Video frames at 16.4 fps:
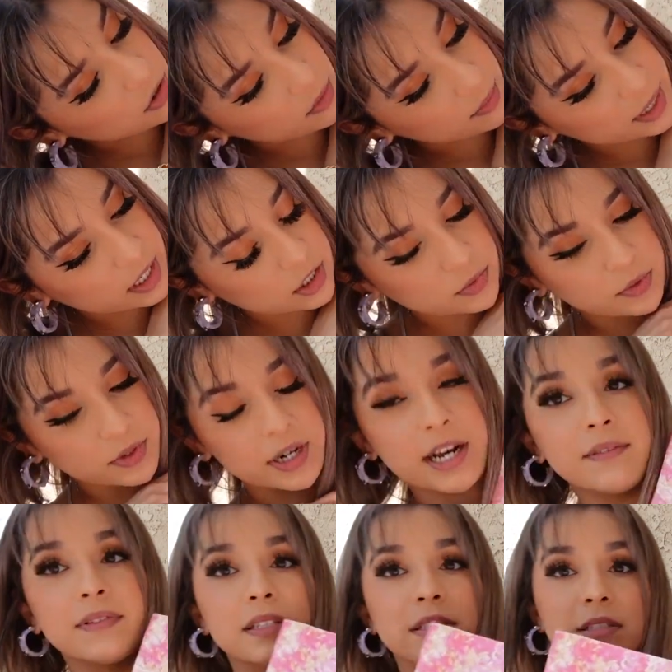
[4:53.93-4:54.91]
Oh my gosh, we're
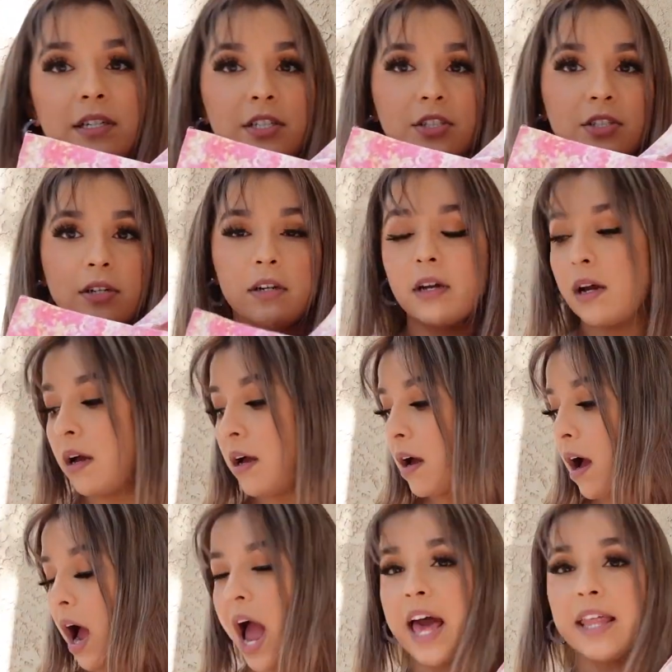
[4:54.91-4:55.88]
gonna have such,
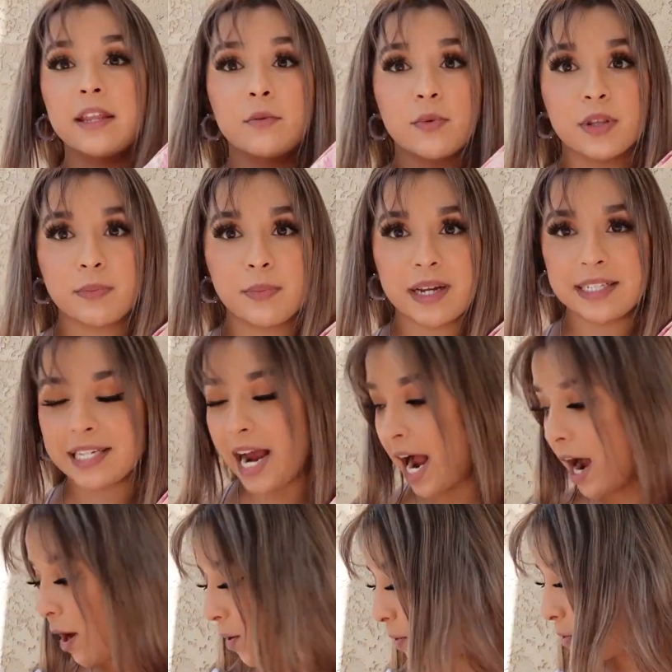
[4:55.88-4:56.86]
and then with my
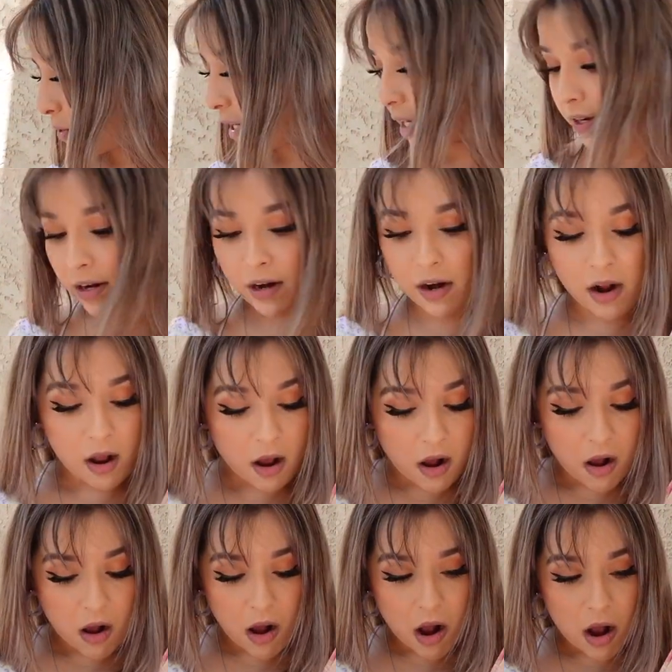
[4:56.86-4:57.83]
towel here,
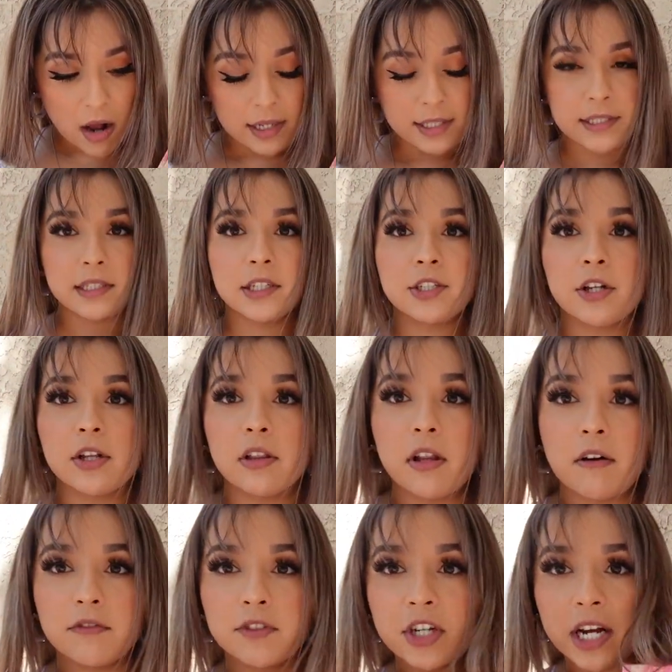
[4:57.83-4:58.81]
such a
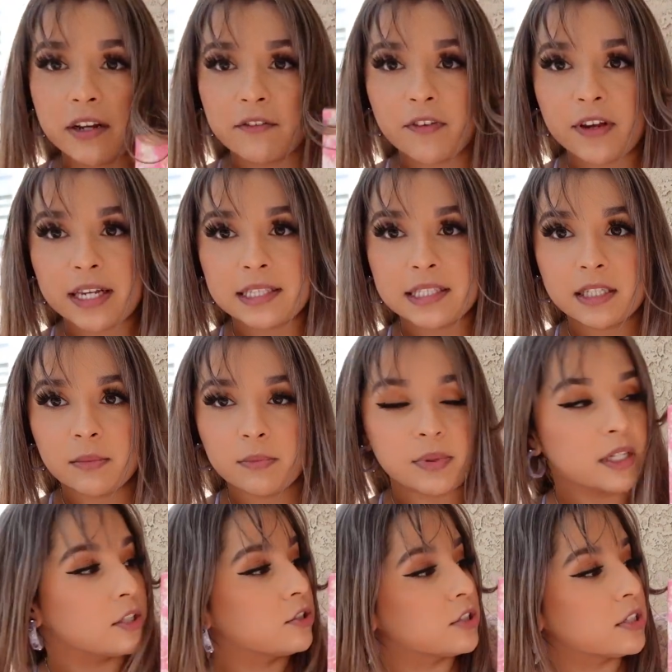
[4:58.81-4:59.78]
Loveshackfancy
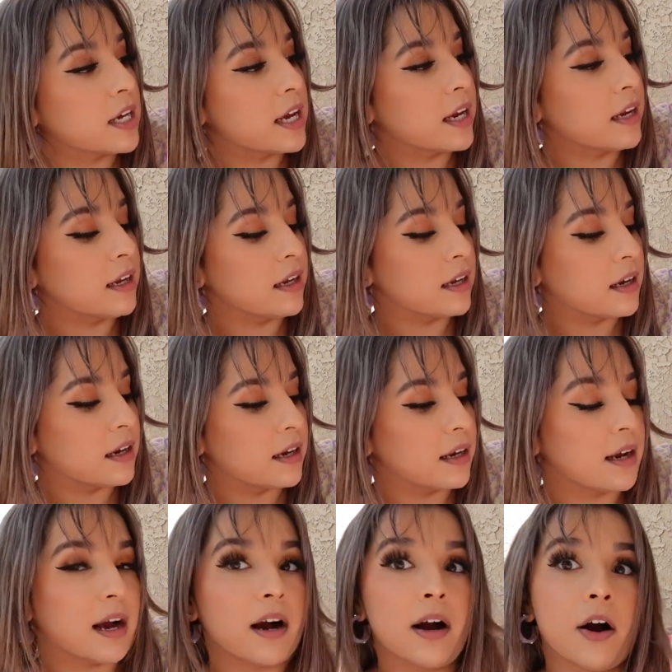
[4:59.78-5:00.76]
beach day.
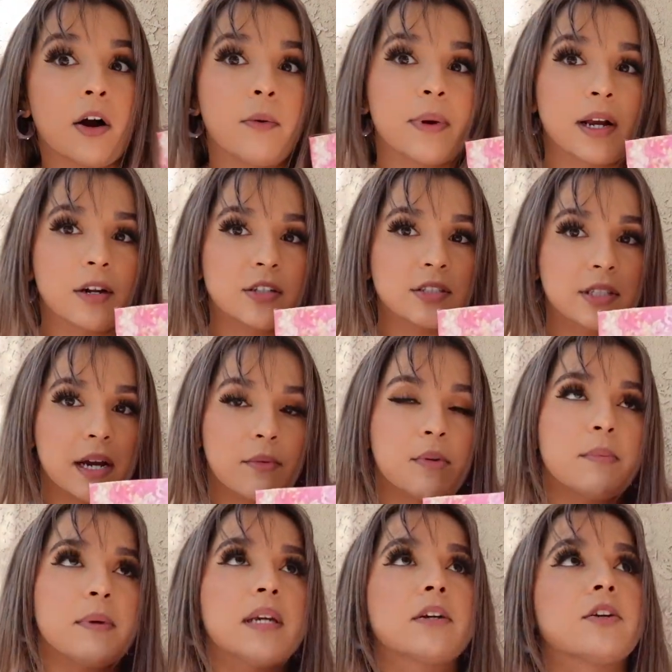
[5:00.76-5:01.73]
Oh my gosh, that
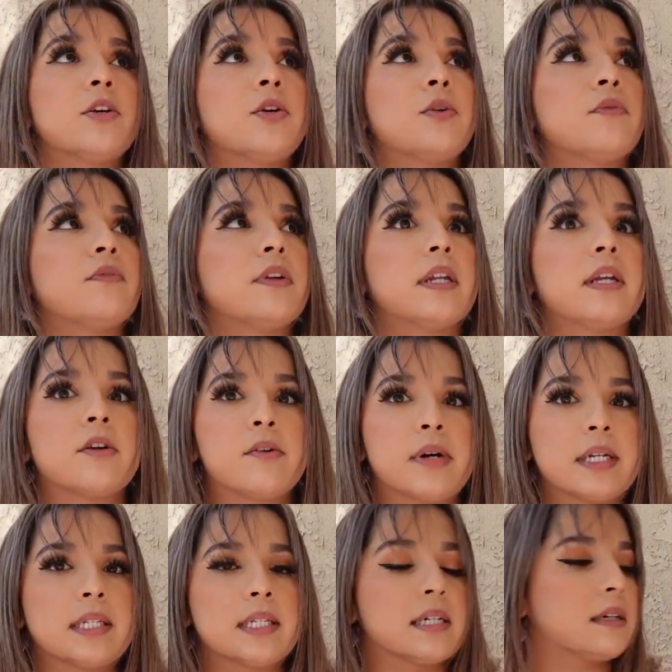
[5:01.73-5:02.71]
would be a cute video
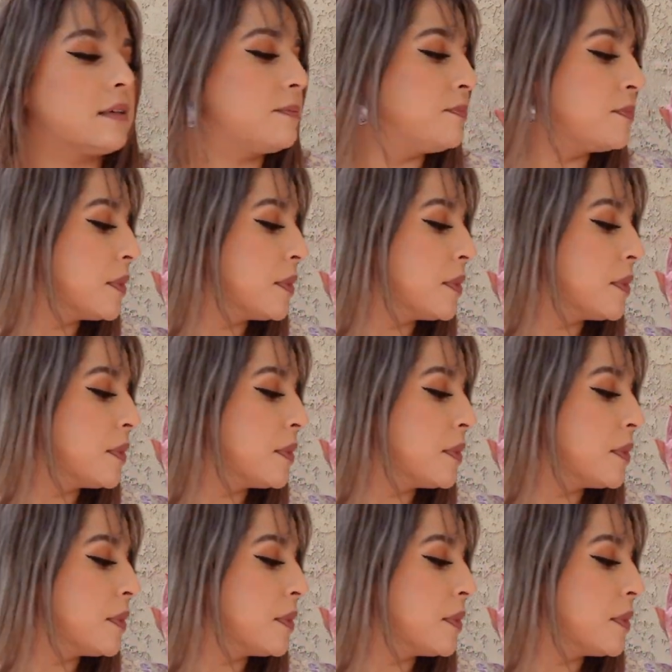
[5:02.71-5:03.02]
idea.